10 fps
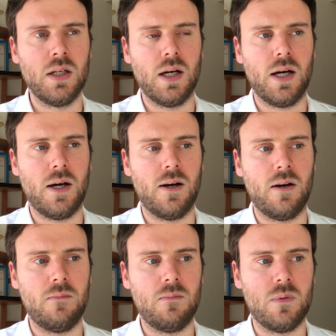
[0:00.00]

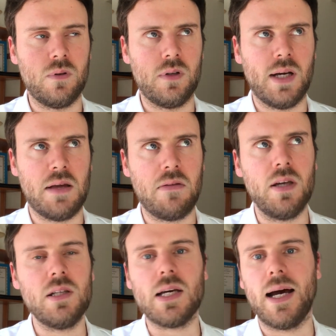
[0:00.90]
Uh, I
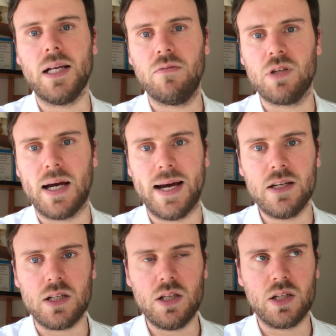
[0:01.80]
think the INF,
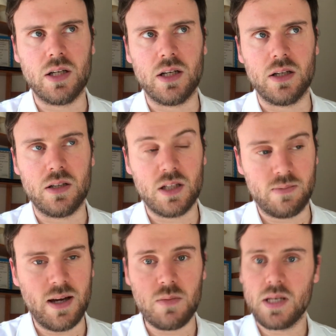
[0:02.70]
INTJ, uh,
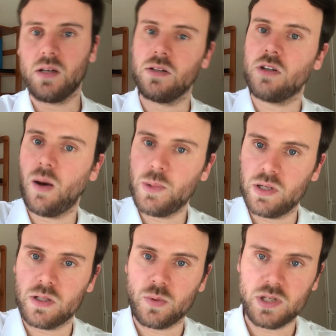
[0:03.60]
despite being a
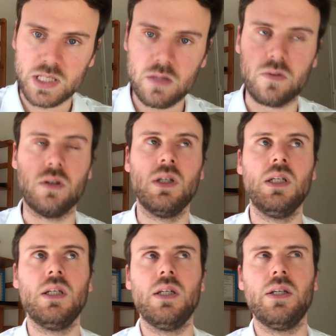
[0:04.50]
dominant perceiver,
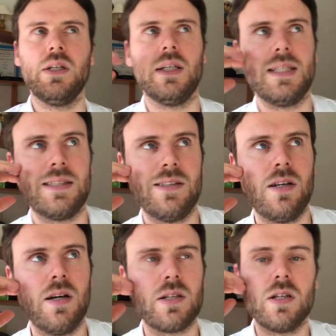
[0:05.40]
is
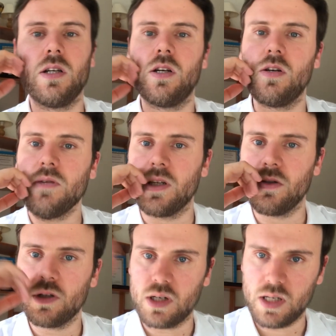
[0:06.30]
not included
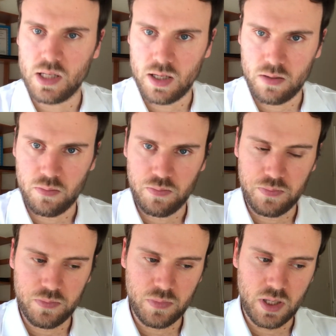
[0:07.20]
usually in
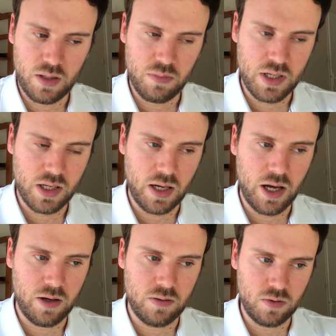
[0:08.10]
in being
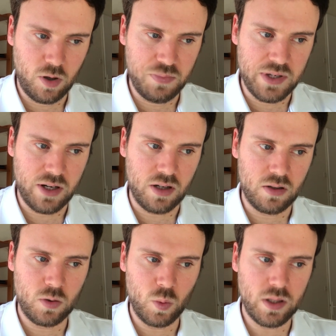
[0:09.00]
up
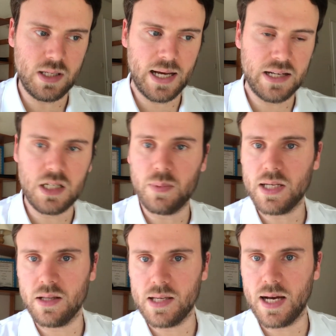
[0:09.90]
there with the
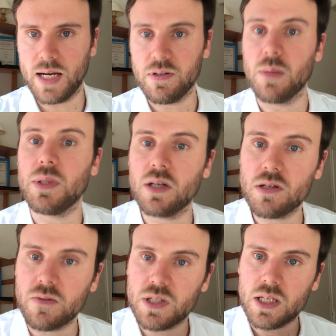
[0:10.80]
INTP and the INFJ
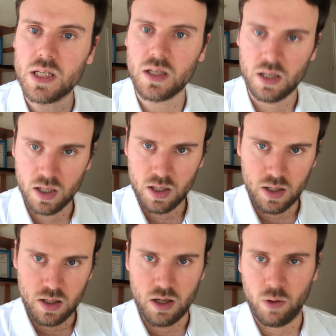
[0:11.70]
because of TE
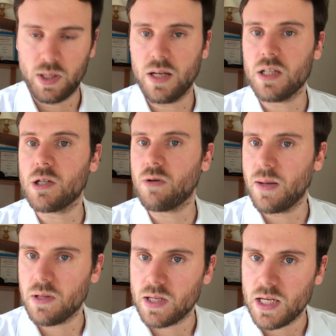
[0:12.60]
and what I
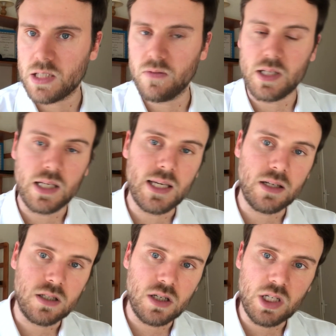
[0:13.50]
described in the case of the
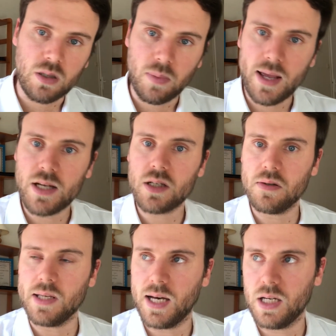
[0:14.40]
ENTJ applies
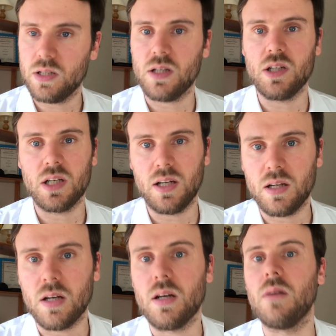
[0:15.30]
to the
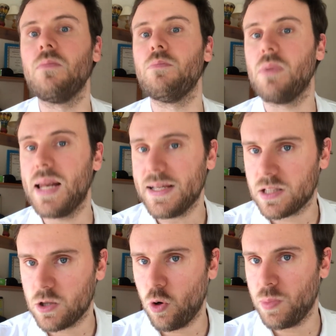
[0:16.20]
INTJ, less
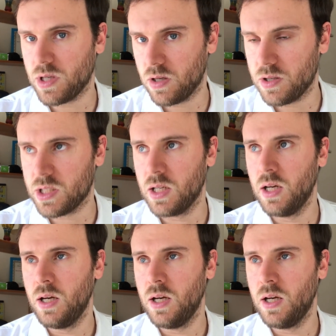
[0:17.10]
so because